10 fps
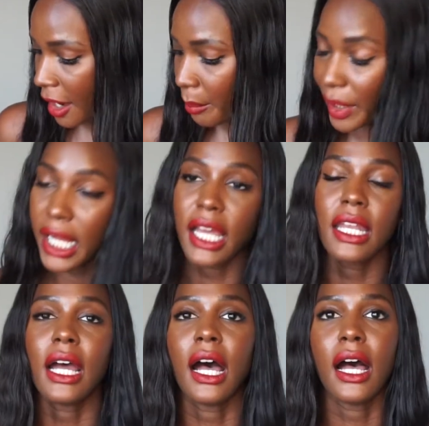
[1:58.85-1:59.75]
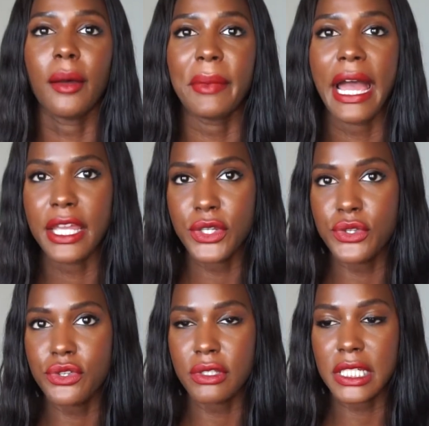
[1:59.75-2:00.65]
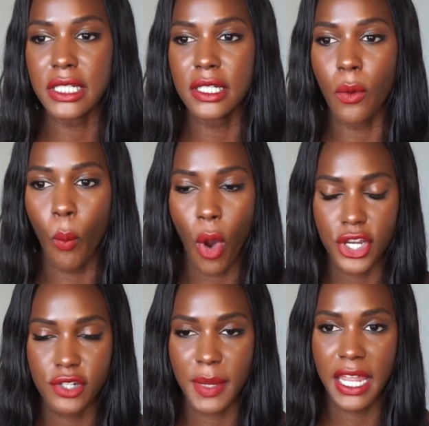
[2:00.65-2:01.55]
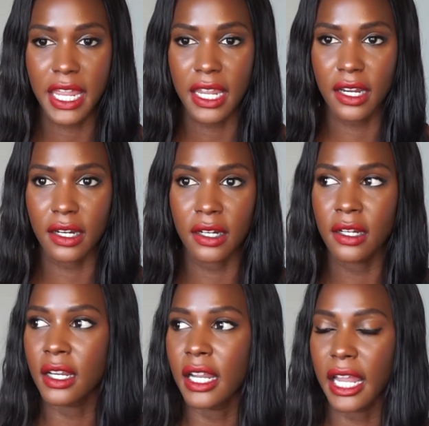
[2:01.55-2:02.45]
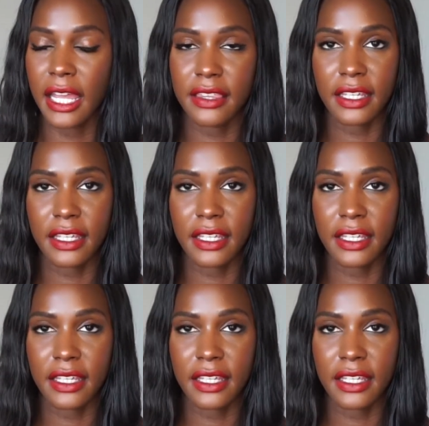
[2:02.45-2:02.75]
But I usually wash my hair, and